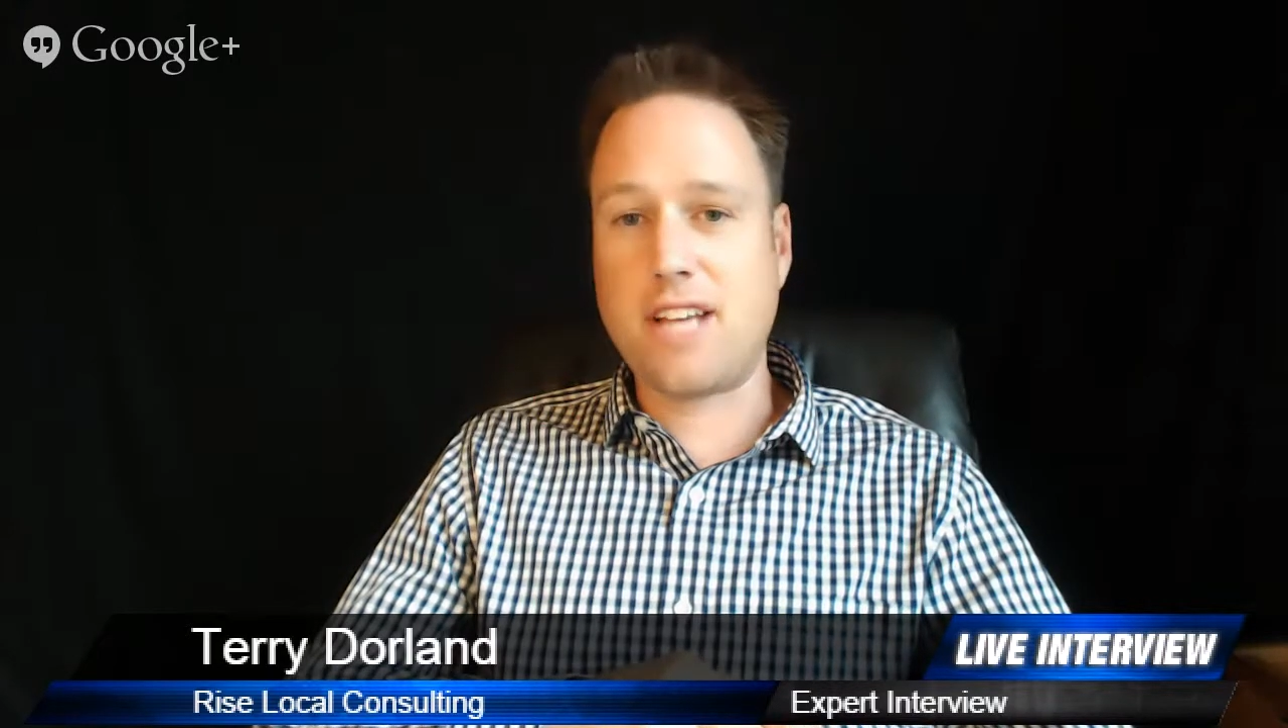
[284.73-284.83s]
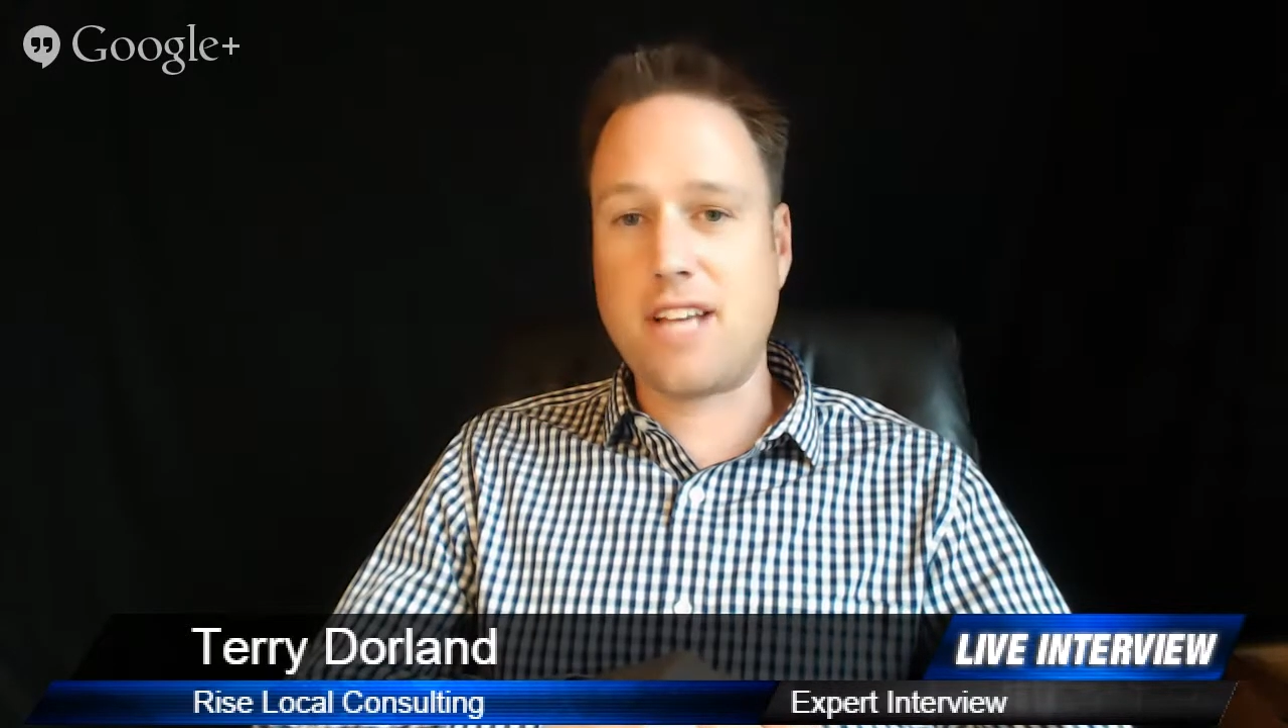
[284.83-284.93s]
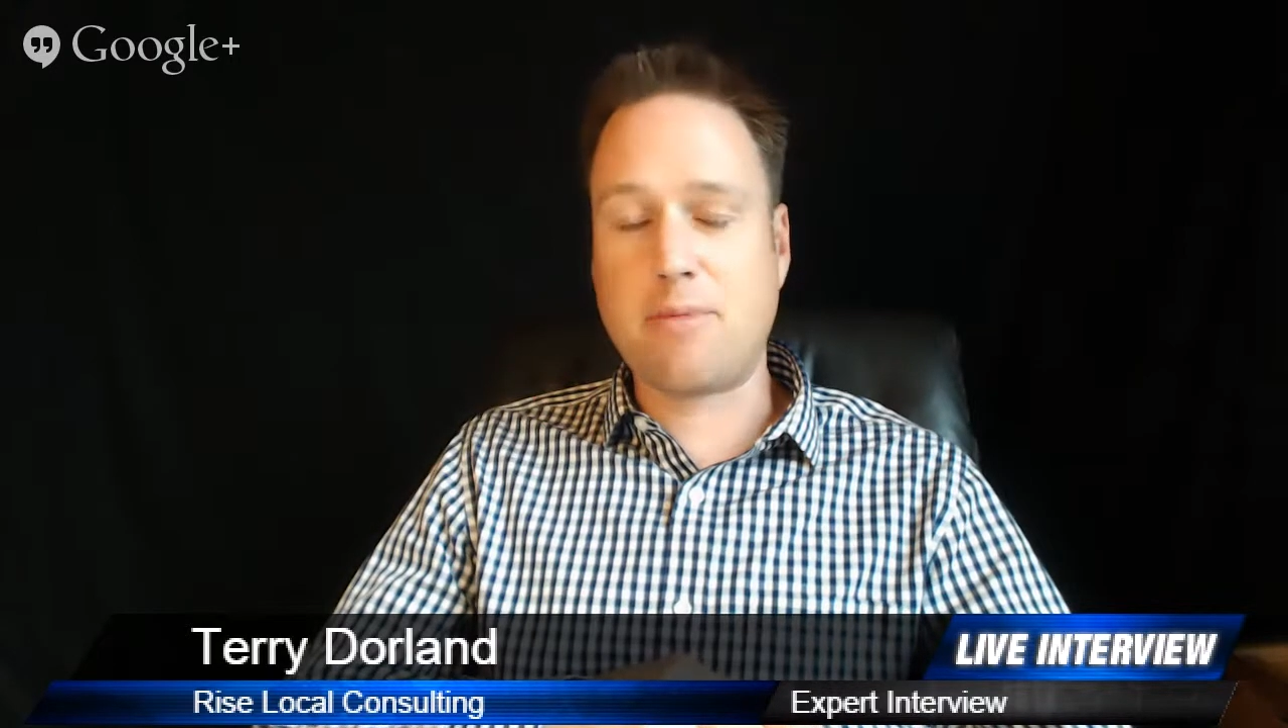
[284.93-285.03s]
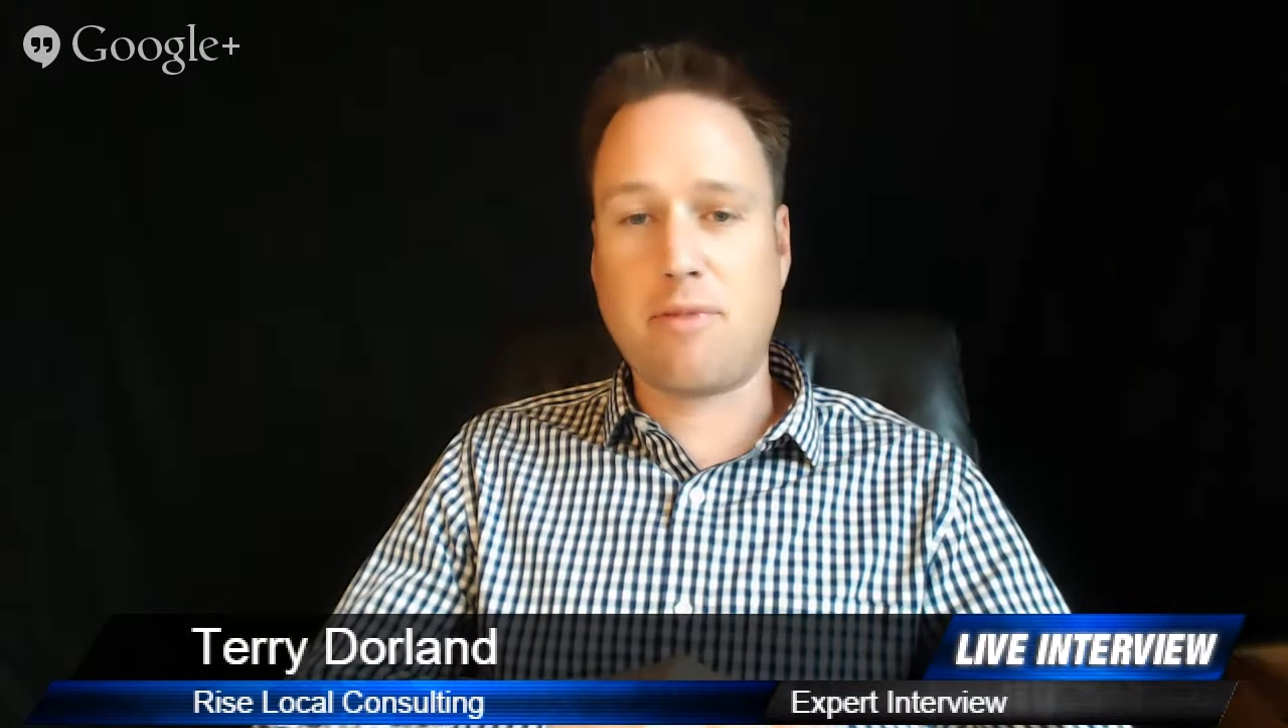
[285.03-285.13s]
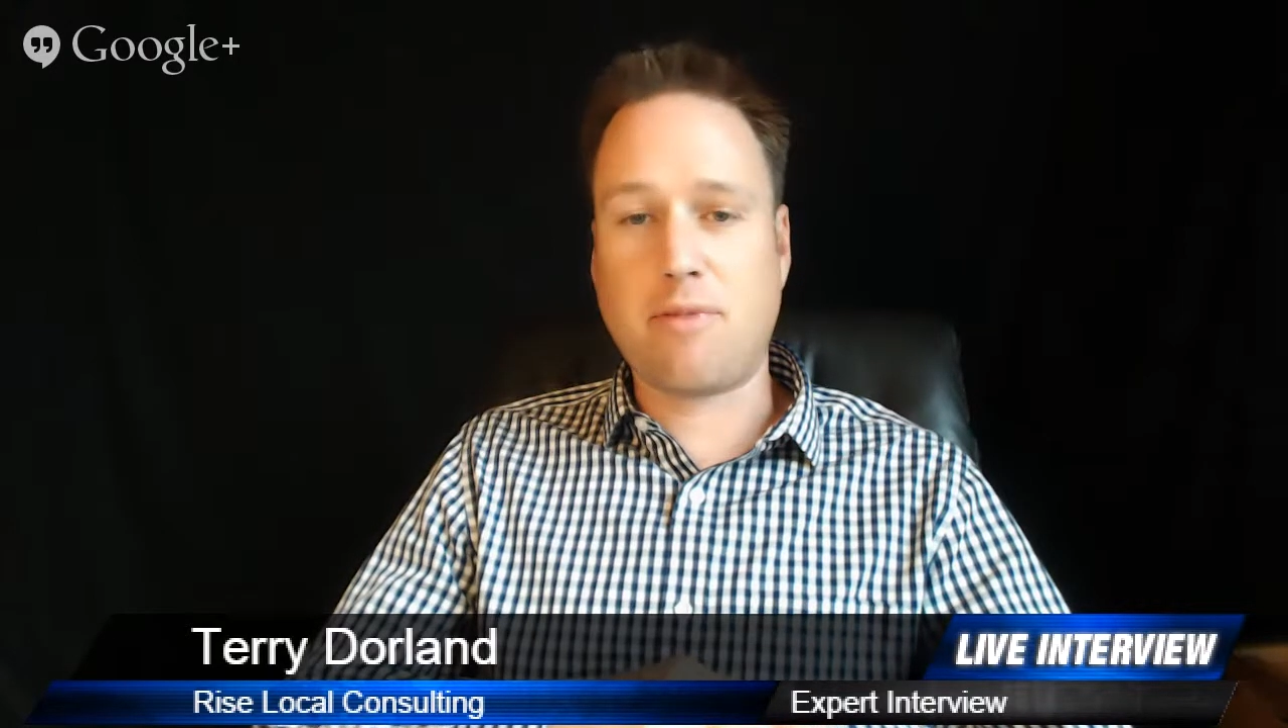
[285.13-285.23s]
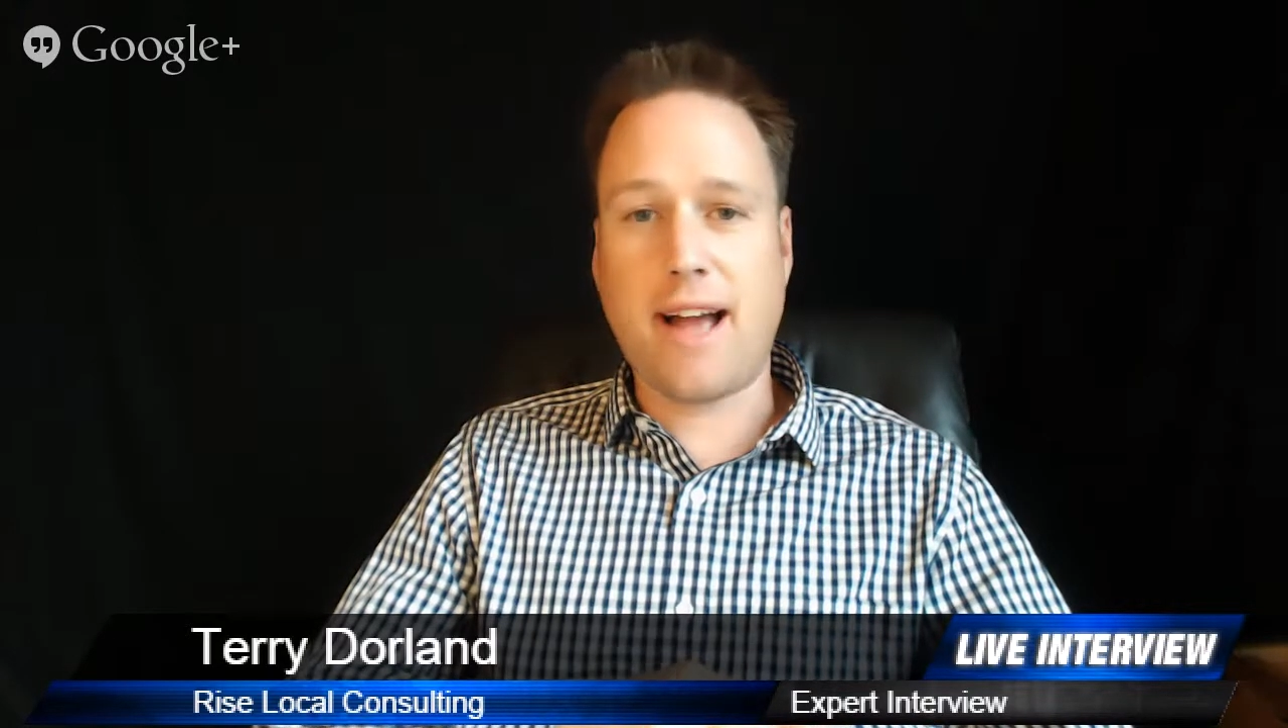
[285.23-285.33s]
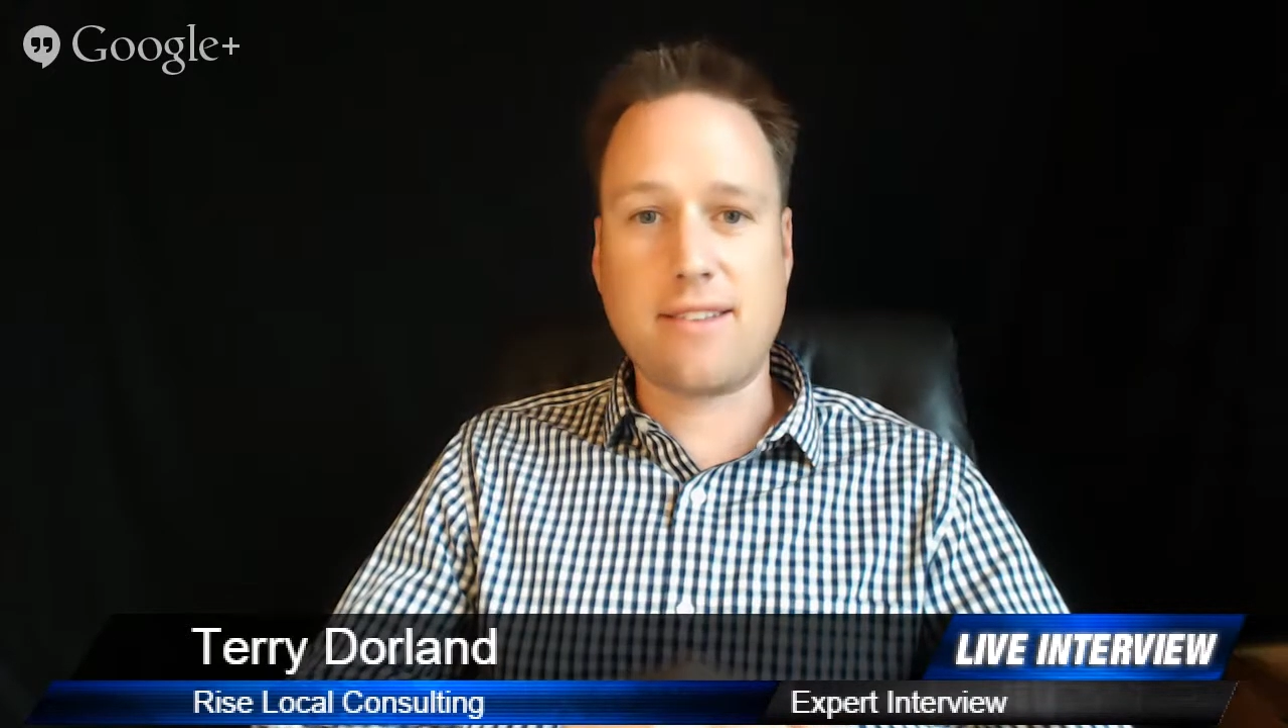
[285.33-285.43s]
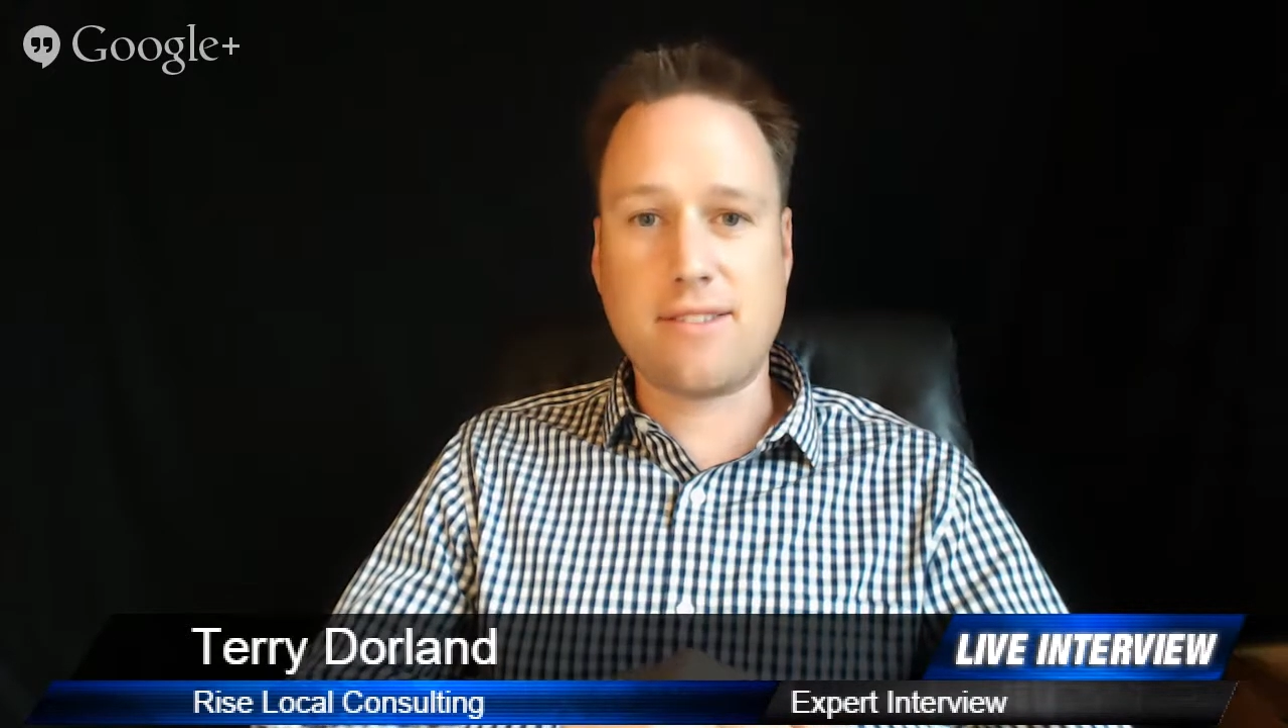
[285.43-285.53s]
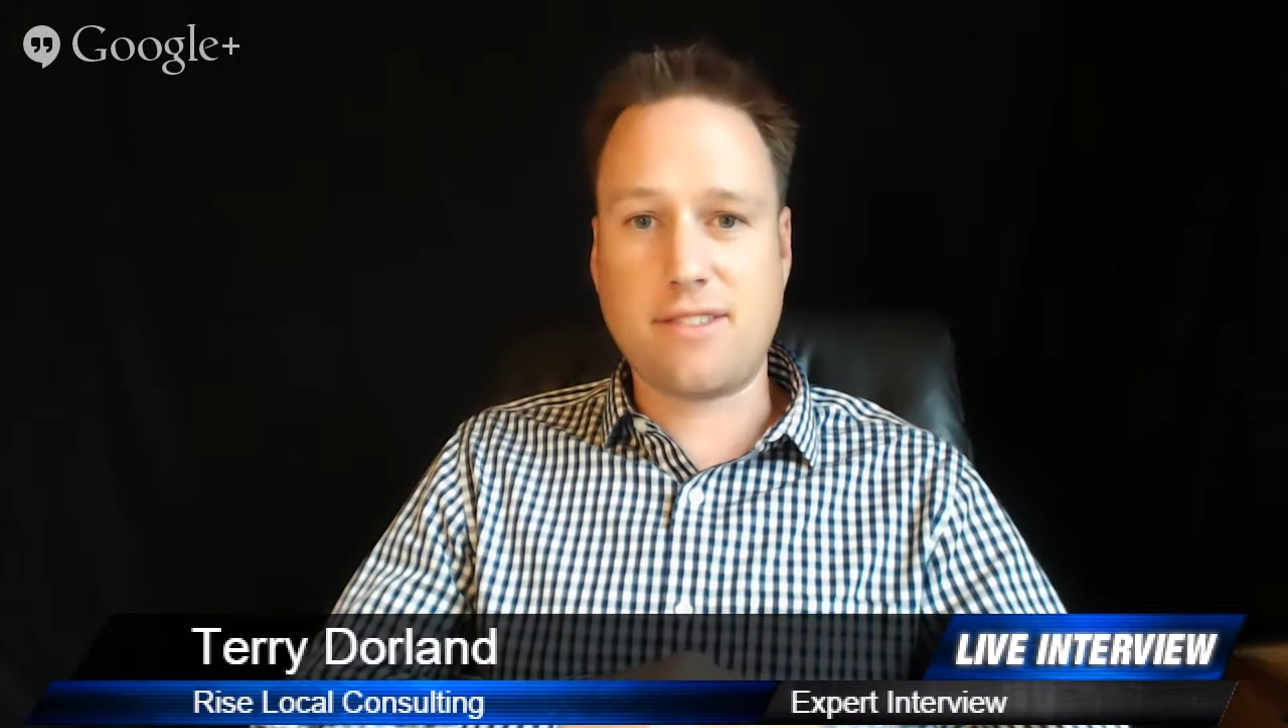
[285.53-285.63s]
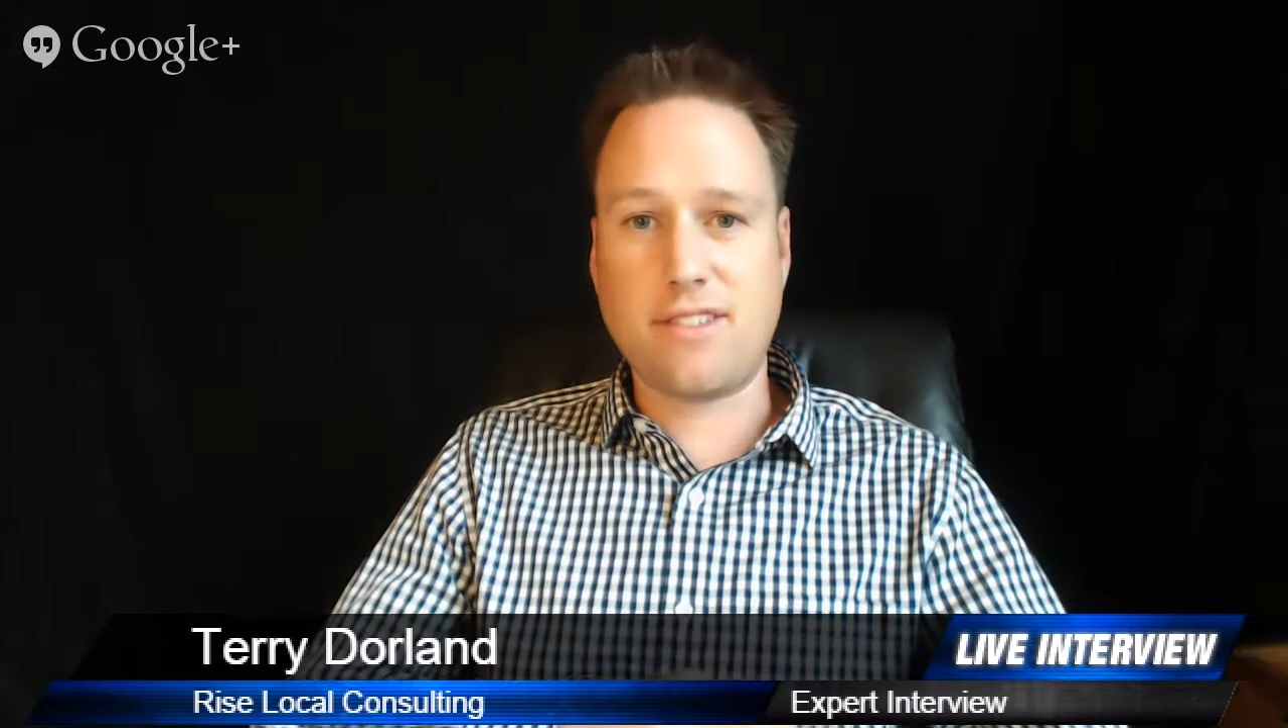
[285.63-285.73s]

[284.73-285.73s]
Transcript: type of practice,